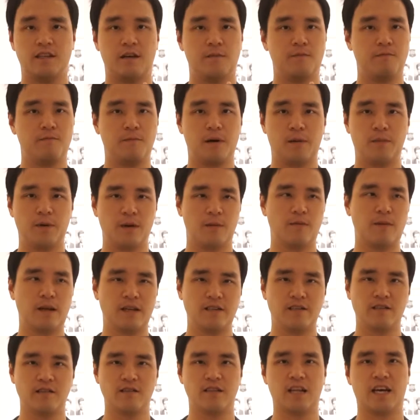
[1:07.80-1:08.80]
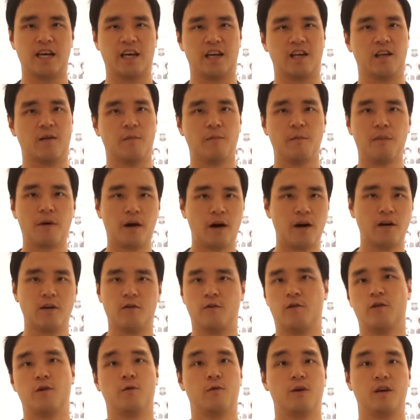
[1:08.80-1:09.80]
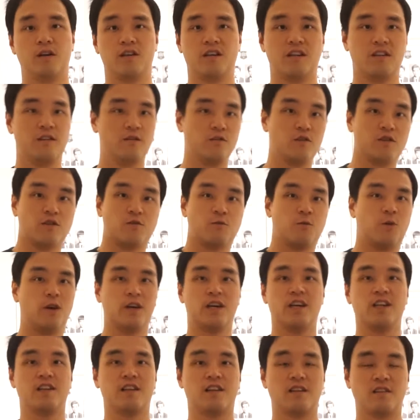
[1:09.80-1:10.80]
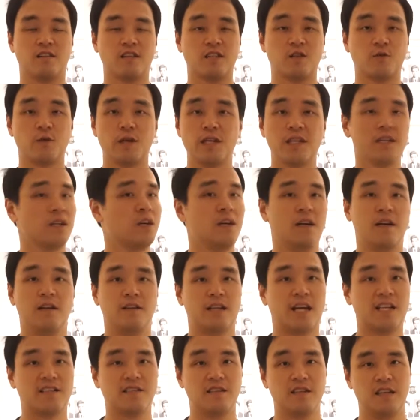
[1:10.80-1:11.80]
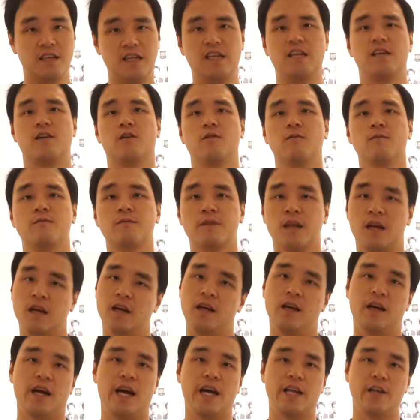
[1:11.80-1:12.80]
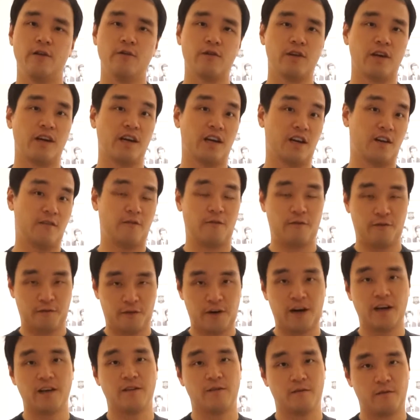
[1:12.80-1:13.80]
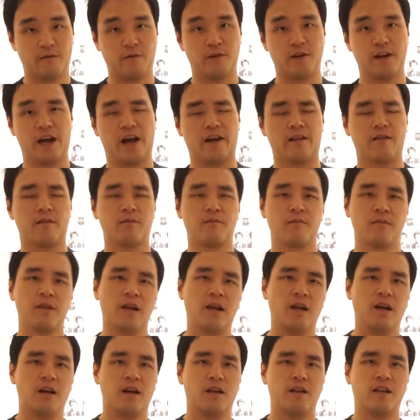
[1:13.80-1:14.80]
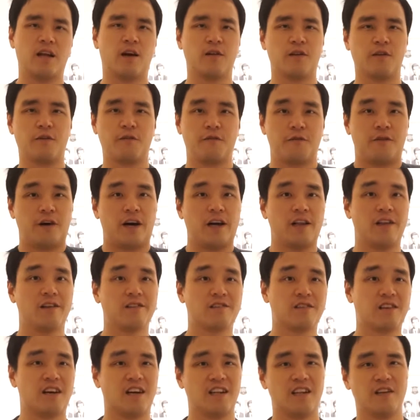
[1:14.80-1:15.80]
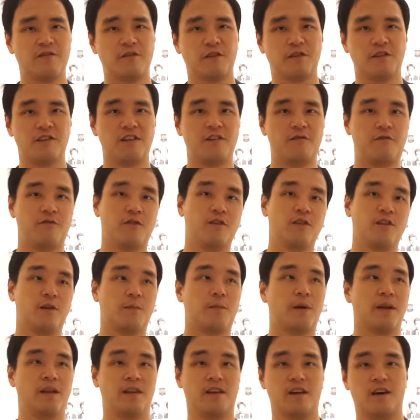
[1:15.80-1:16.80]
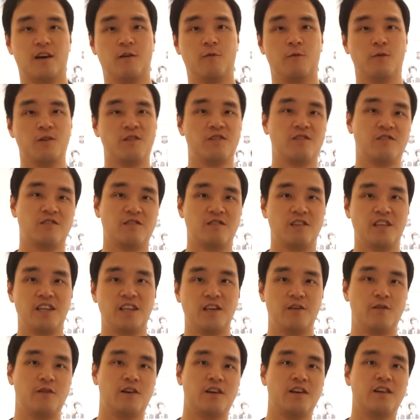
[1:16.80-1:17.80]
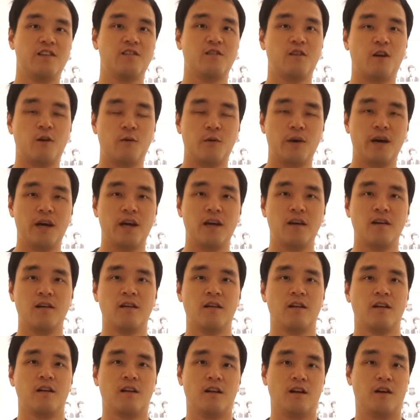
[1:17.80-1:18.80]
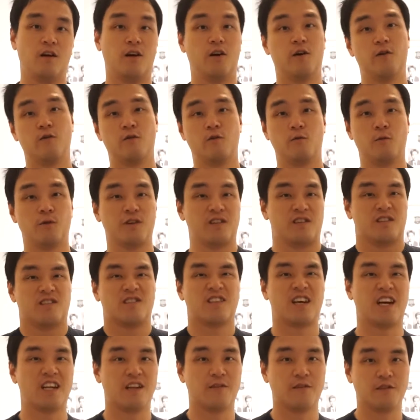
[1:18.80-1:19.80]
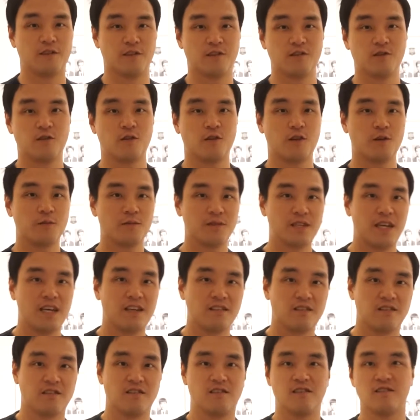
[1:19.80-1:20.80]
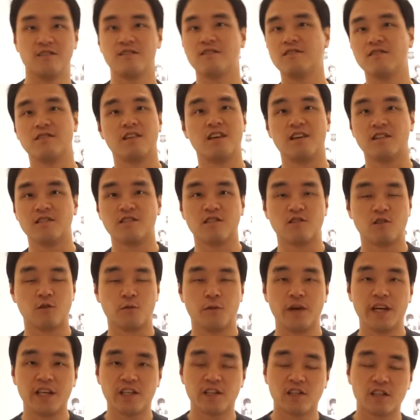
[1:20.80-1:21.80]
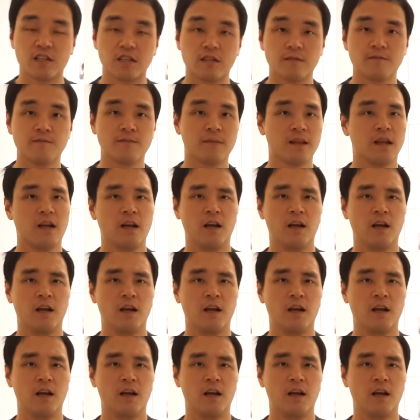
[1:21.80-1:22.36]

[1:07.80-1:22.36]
of public places, like in a park or just walking down the street, that's illegal. And you can get a fine for that. Now the fine is kind of different depending on which city you are in Norway, or what's kind of the circumstances and the situation.